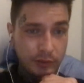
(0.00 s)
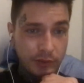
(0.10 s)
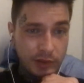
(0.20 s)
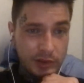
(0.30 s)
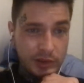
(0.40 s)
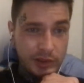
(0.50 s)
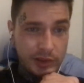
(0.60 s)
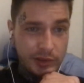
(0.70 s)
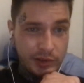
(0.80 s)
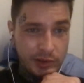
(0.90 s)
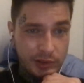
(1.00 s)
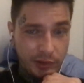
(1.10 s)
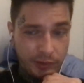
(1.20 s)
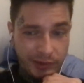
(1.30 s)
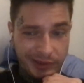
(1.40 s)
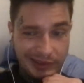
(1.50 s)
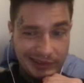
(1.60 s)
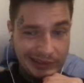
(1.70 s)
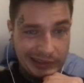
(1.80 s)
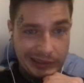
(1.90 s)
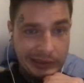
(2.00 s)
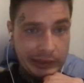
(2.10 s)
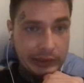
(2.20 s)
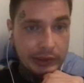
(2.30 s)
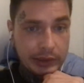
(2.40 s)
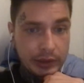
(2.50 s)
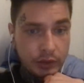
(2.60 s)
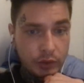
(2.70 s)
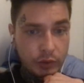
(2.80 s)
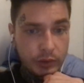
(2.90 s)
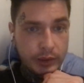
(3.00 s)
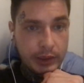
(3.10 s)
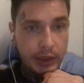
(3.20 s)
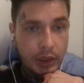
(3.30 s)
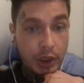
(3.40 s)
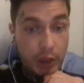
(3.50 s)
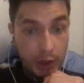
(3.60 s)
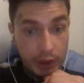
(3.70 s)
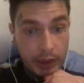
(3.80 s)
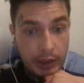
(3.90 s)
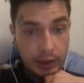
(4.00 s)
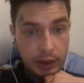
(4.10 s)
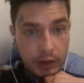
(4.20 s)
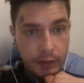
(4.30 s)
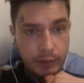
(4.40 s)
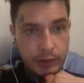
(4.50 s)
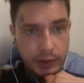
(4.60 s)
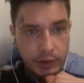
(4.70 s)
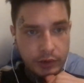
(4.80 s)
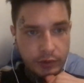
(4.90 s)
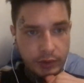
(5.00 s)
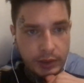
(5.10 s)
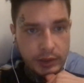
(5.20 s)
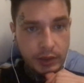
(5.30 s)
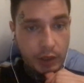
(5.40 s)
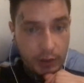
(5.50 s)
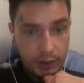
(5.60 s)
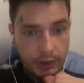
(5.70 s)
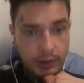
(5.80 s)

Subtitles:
Because these agencies aren't really good. They don't do anything good. They pretend to do things good.